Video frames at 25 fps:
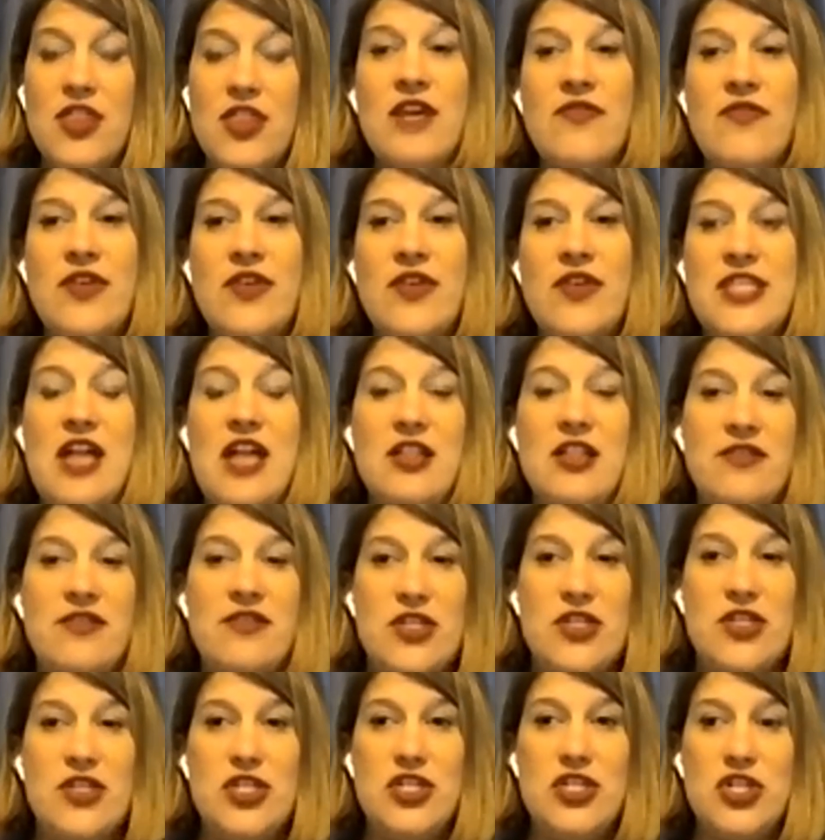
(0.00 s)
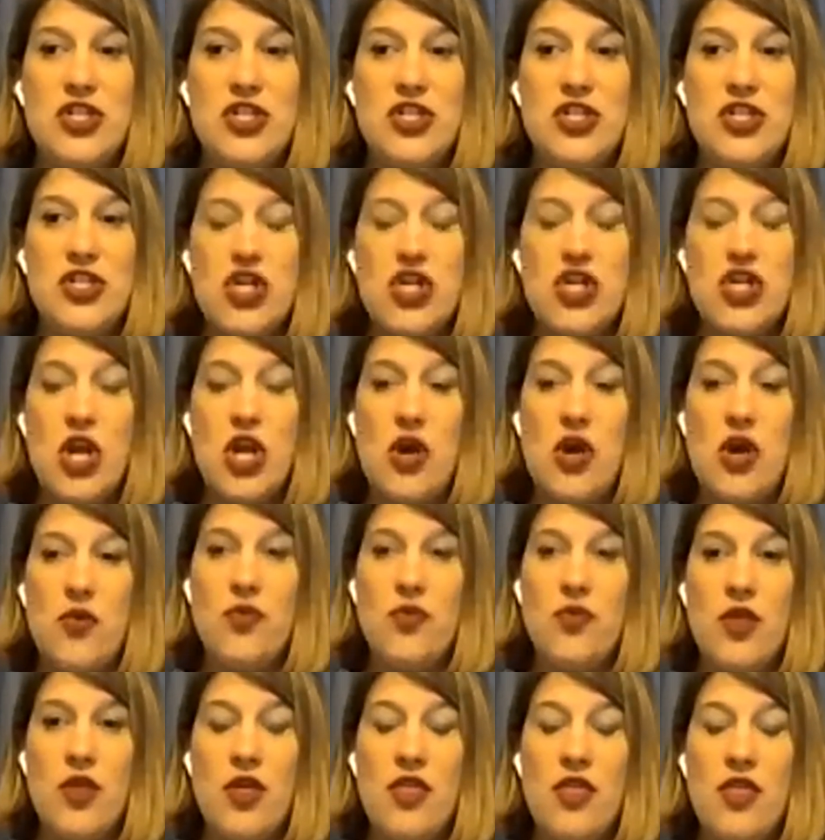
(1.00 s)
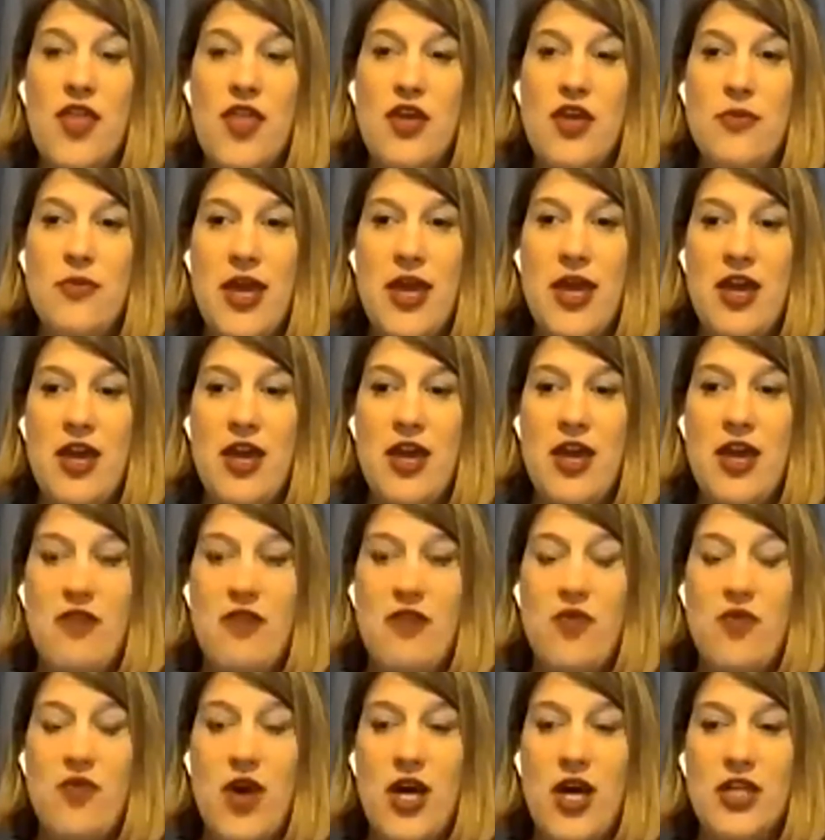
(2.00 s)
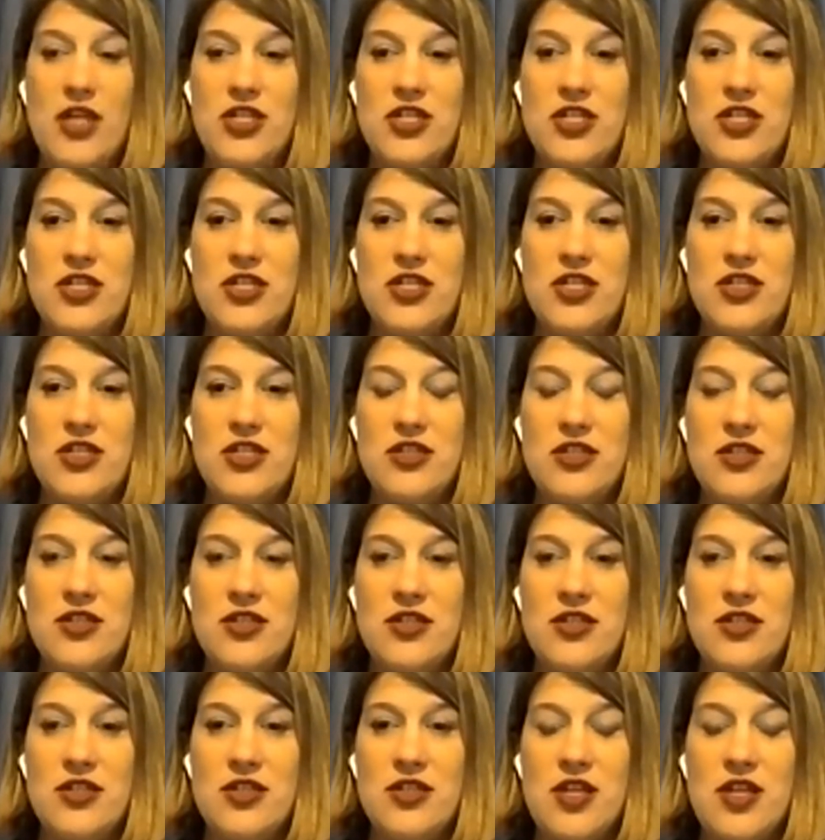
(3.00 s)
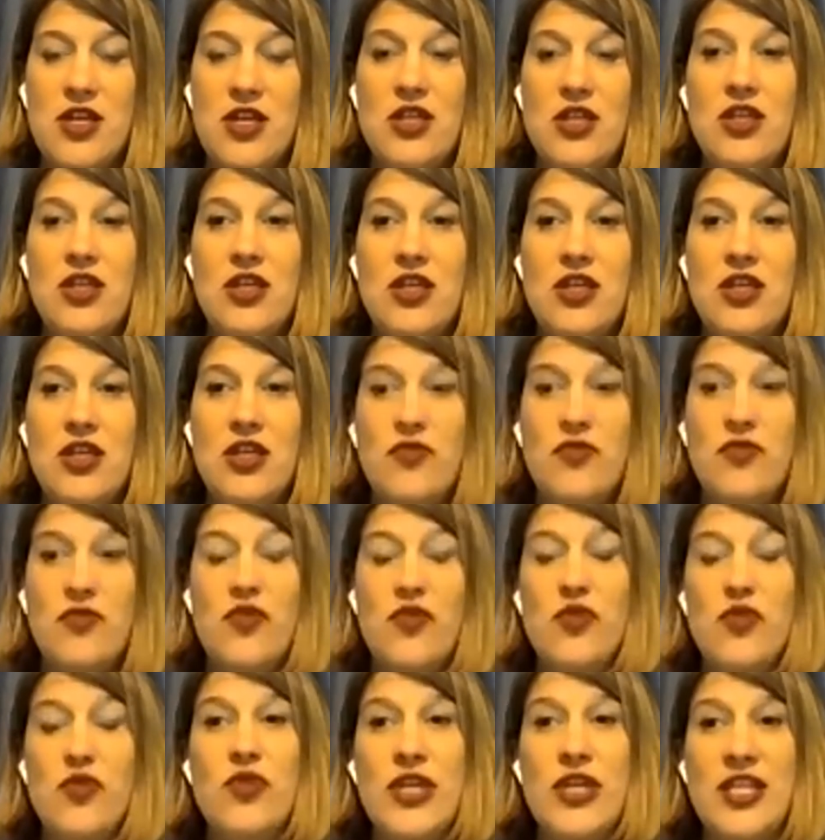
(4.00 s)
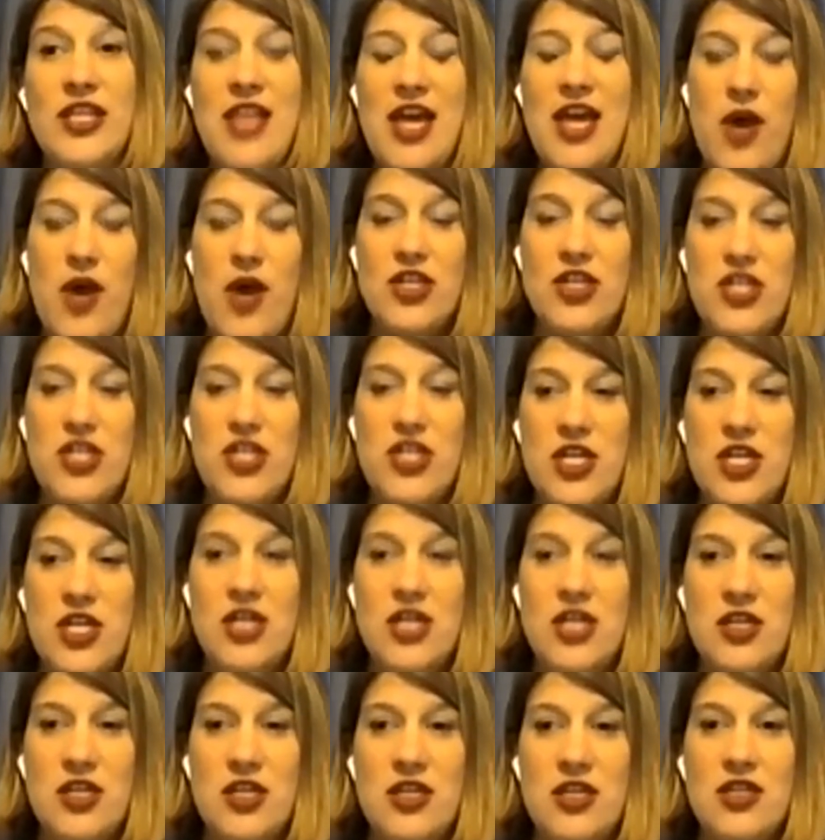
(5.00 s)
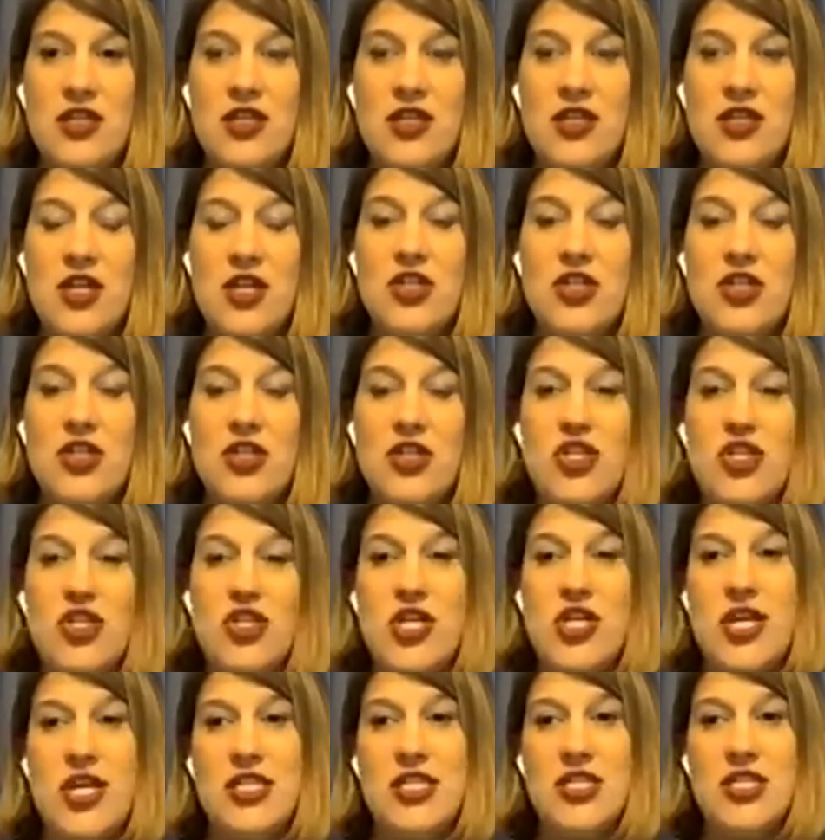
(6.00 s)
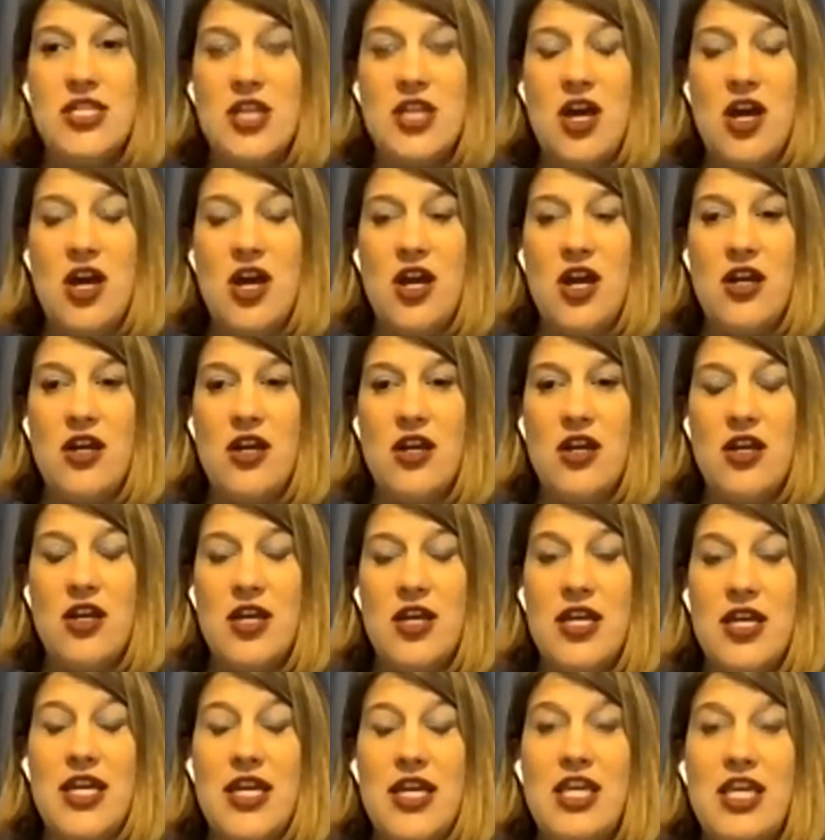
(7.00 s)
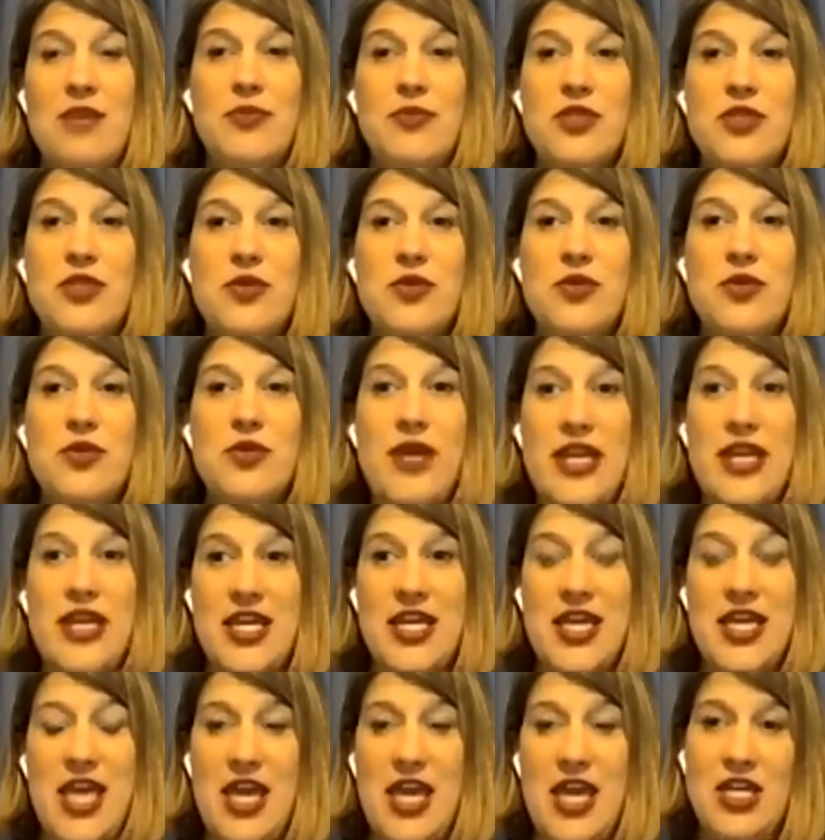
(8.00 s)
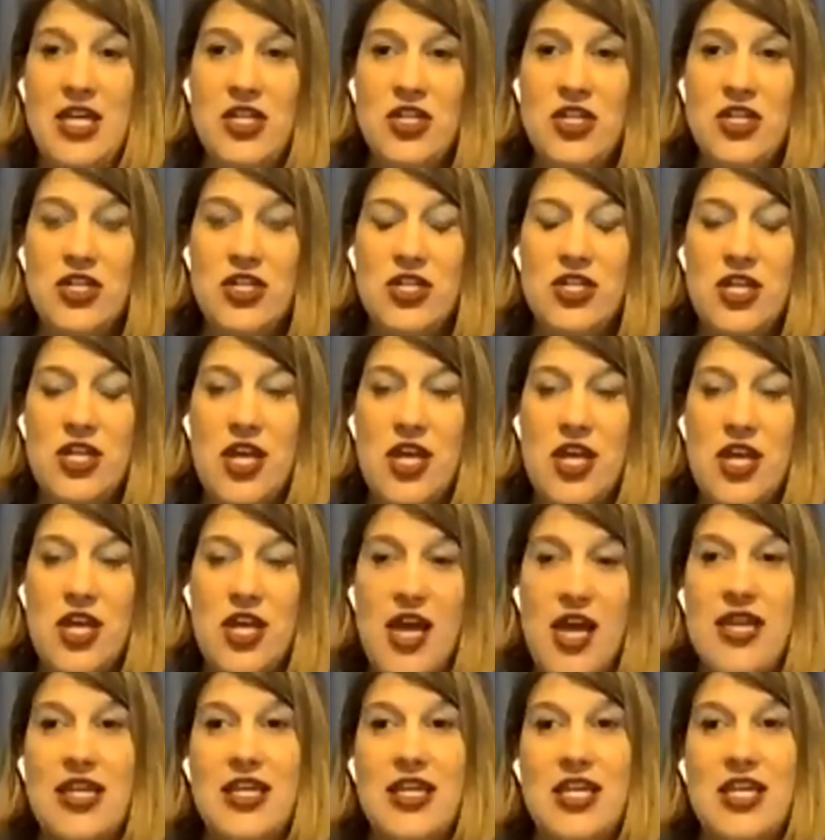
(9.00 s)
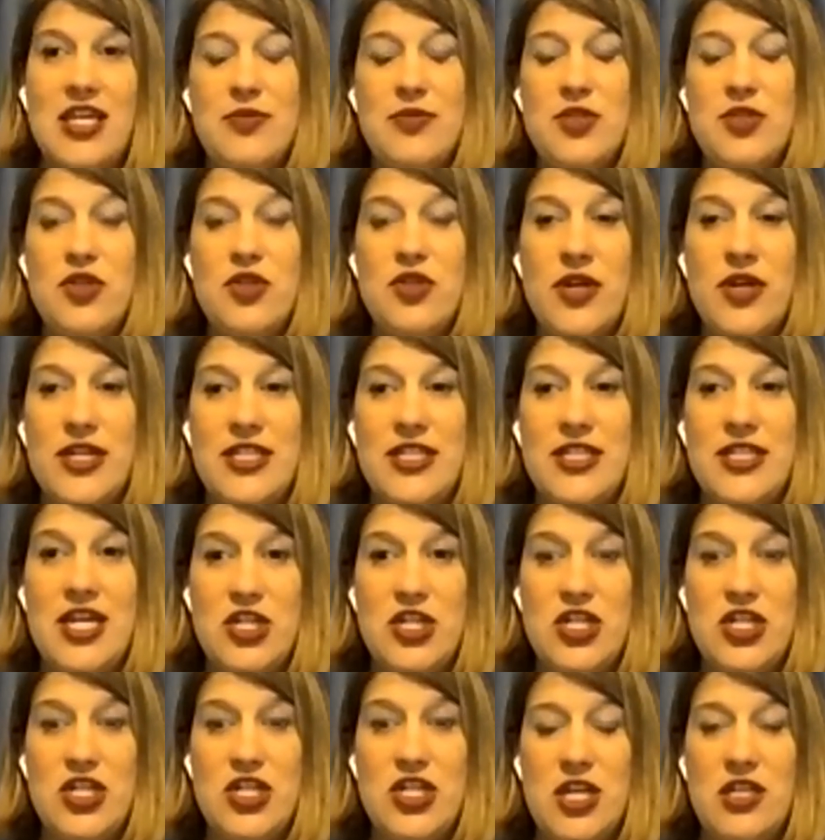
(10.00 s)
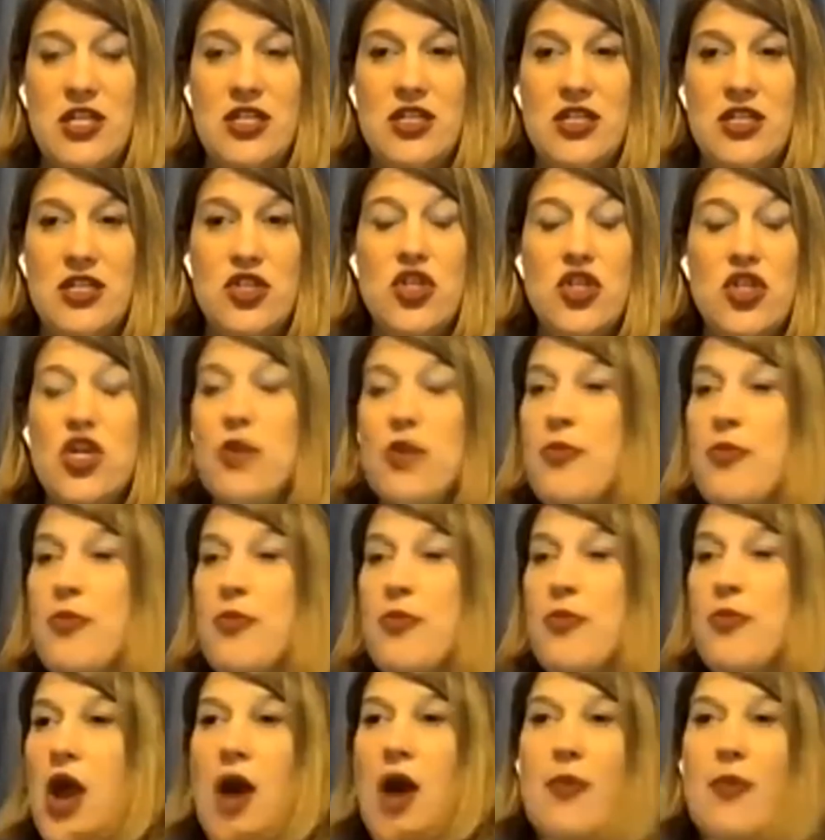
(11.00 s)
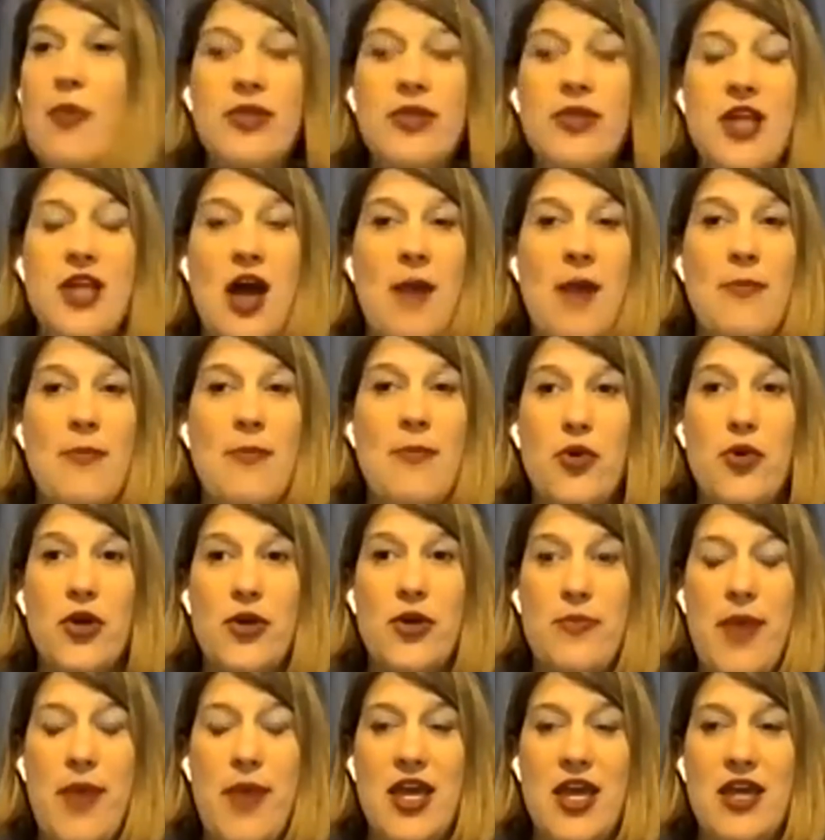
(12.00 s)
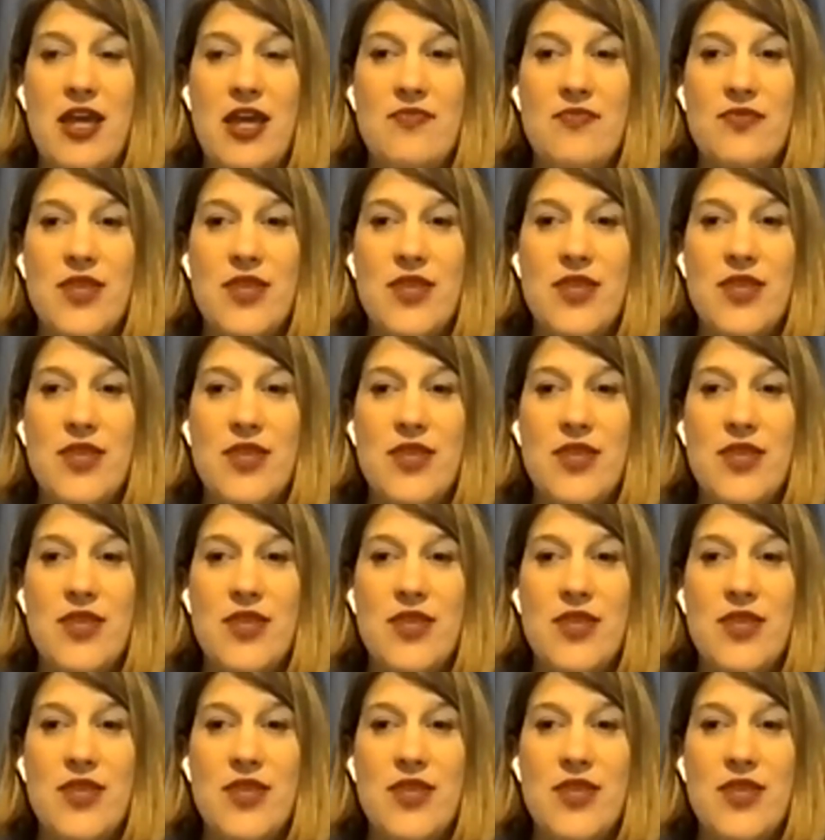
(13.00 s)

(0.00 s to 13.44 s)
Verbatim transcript: Think of a television show that you may have watched. If you really like what you're watching, chances are it keeps you engaged and it keeps your attention. So you're probably not bored by it.